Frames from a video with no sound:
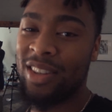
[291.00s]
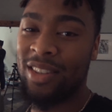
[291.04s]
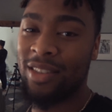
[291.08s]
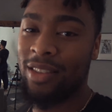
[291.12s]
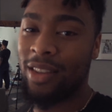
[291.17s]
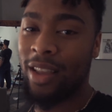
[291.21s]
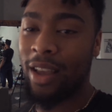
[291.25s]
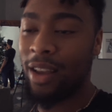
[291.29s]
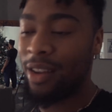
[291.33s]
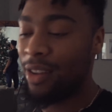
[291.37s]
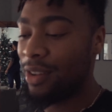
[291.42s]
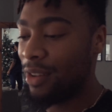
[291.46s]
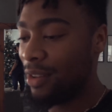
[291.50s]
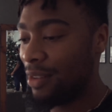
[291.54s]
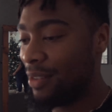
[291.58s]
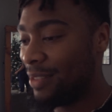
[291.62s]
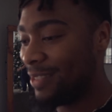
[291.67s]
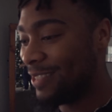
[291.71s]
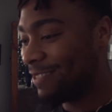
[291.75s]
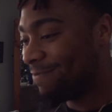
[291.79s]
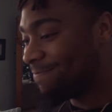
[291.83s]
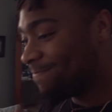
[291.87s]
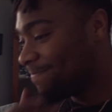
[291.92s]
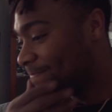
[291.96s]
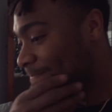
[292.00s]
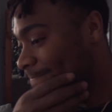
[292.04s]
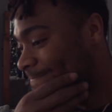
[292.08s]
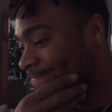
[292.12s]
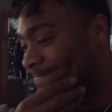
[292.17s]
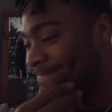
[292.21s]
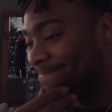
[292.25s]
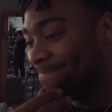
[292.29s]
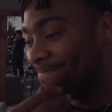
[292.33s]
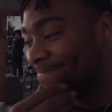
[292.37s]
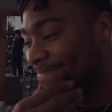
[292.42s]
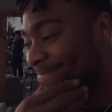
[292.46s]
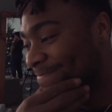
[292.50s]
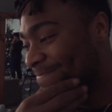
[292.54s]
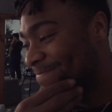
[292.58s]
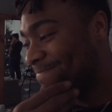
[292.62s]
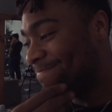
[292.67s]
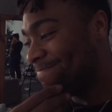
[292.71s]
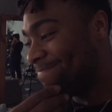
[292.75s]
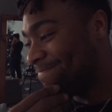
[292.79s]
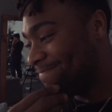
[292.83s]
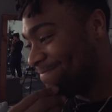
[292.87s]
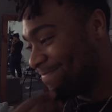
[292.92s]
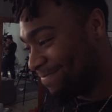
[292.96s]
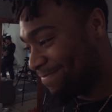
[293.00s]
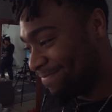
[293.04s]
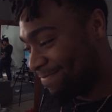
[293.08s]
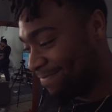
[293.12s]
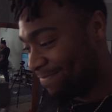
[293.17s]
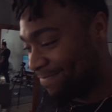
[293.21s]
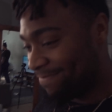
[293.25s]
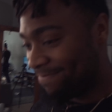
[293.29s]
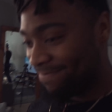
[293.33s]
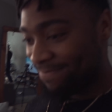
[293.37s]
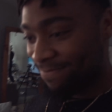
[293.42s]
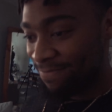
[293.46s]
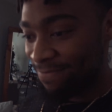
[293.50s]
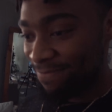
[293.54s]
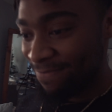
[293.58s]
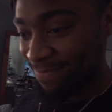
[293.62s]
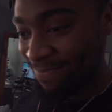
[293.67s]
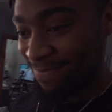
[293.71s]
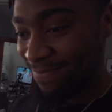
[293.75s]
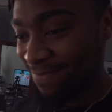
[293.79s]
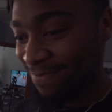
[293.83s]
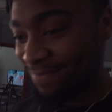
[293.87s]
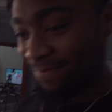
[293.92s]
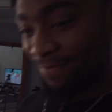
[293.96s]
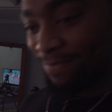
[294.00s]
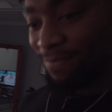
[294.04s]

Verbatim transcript: isn't that good. Okay, first of all, my fire is